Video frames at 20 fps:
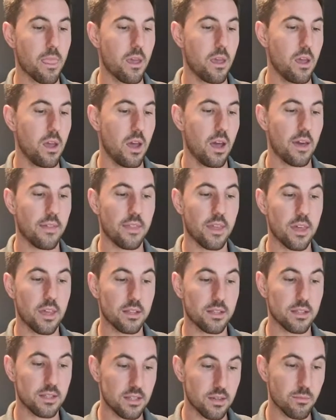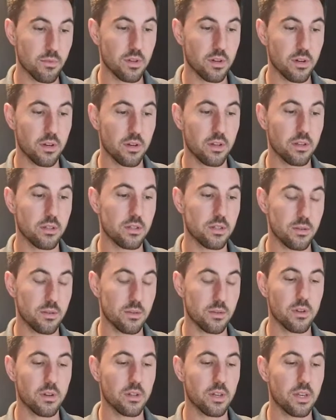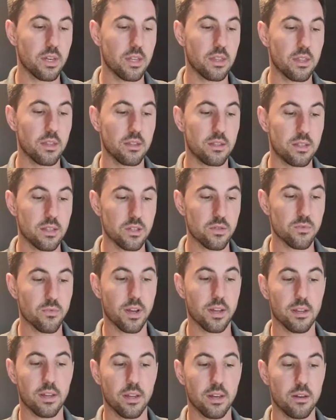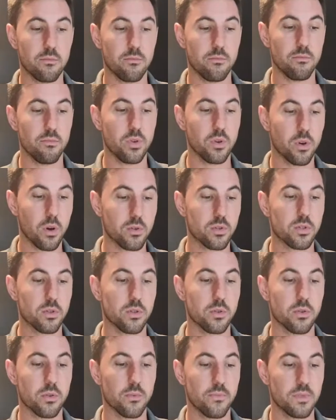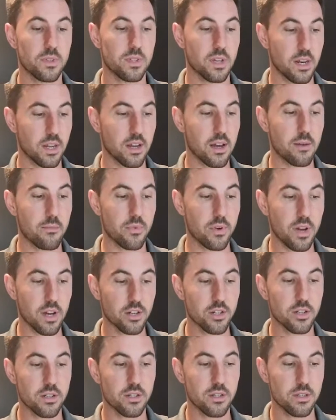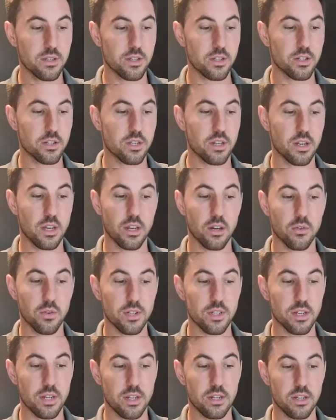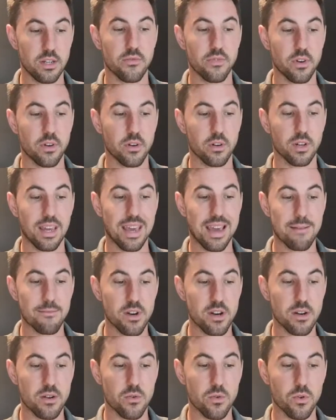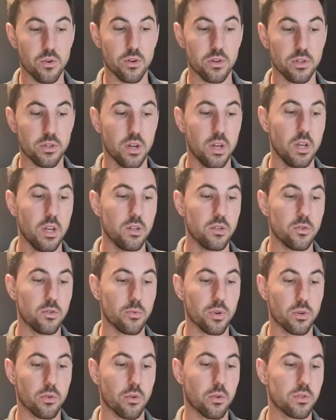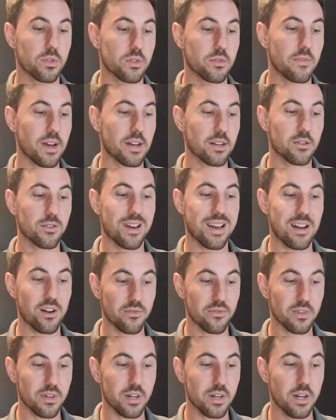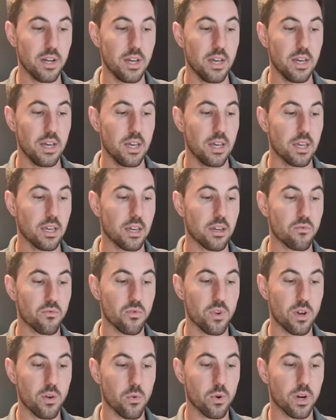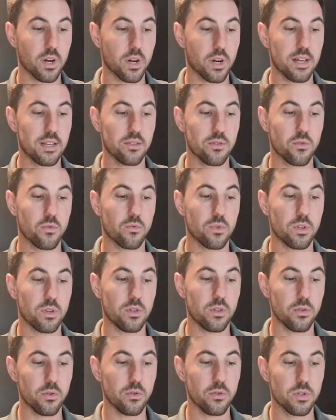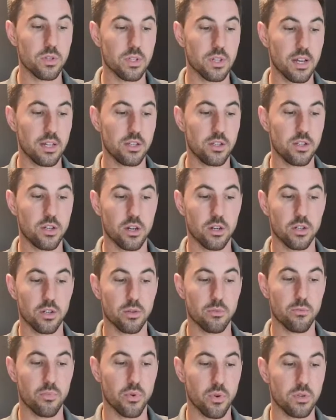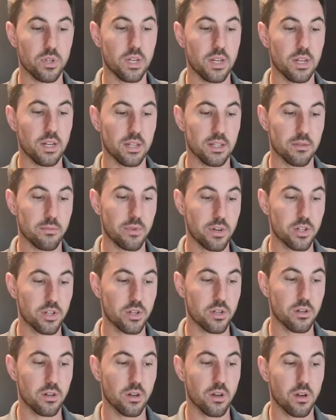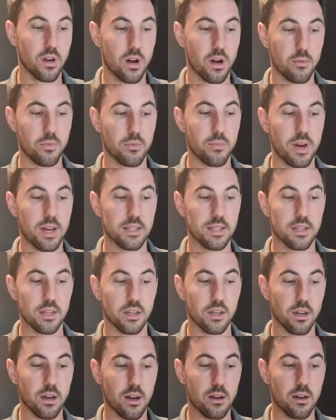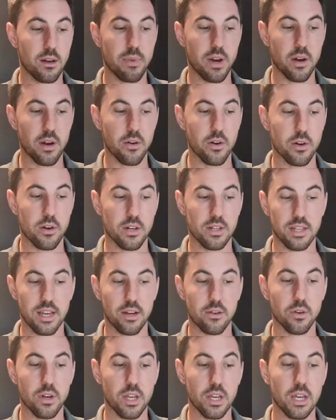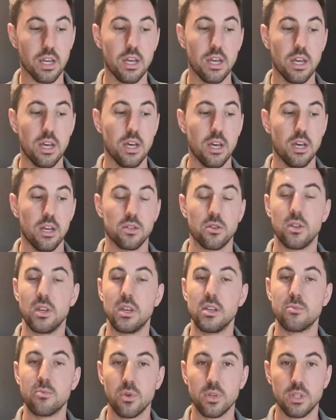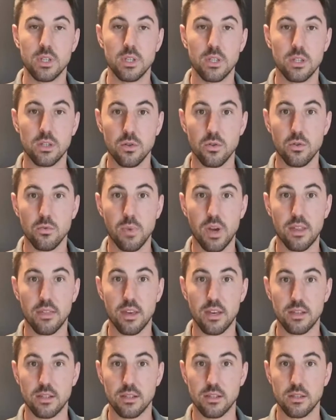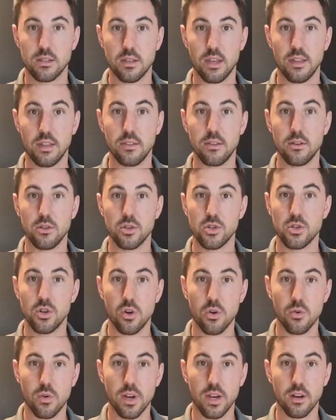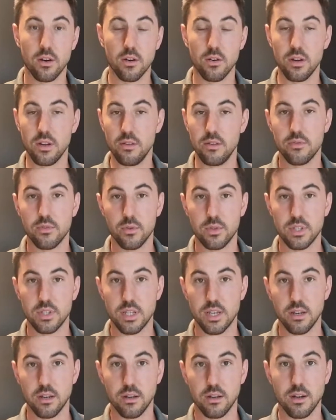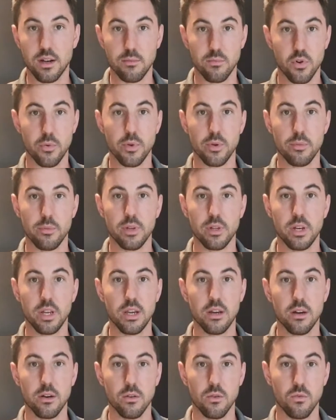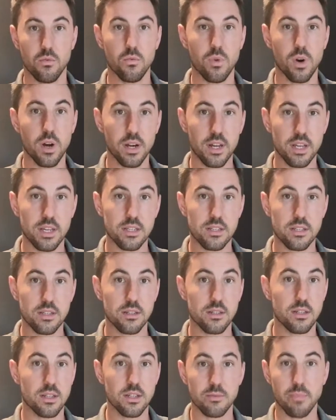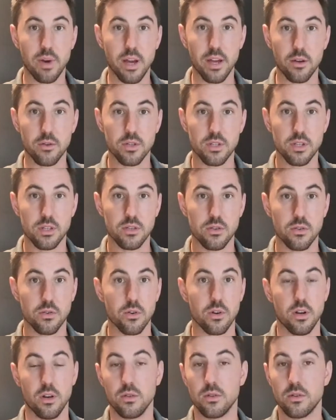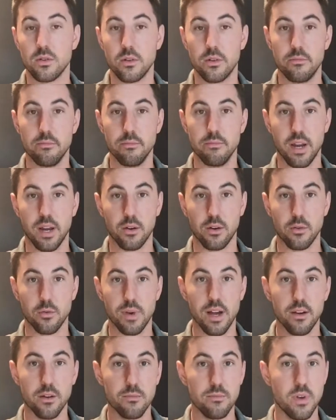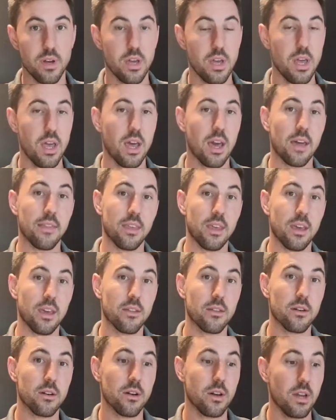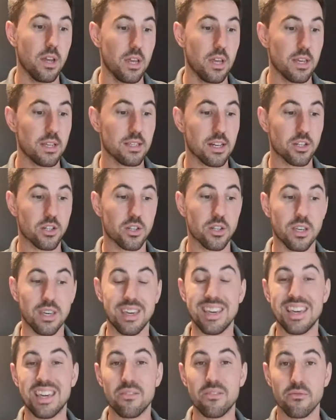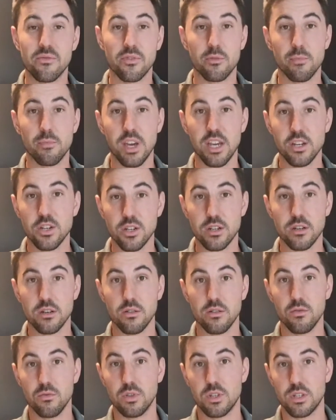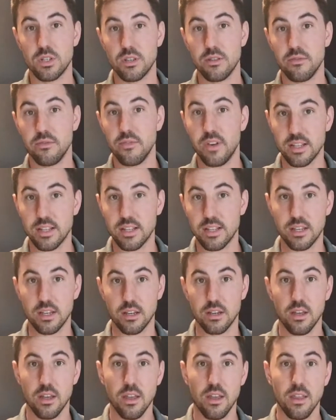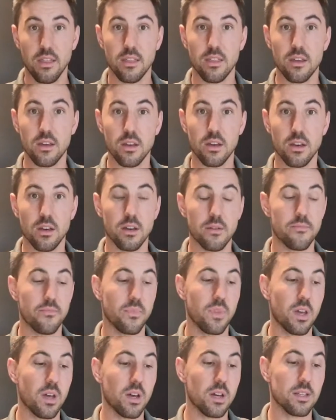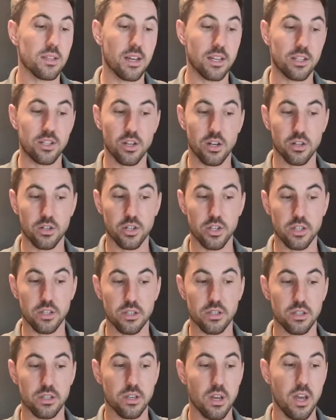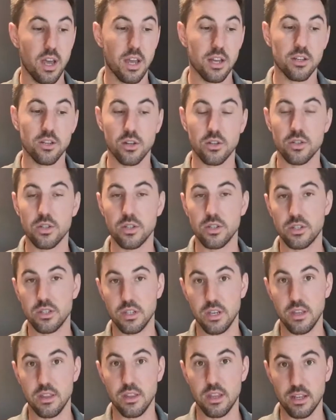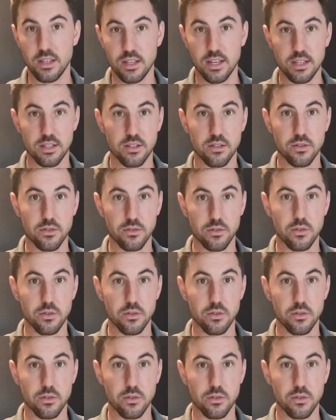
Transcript: And then similarly, dysregulated mucosal cytokine production, such as an increase in interferon gamma or tumor necrosis factor alpha, can reorganize or reduce tight junction protein expression, compromising gut barrier integrity. So these point to the two main things that they're showing are influencing gut permeability here. One is dysbiosis or an altered microbiome, and the other is actually inflammation, which is affecting the tight junctions and junctions in the intestinal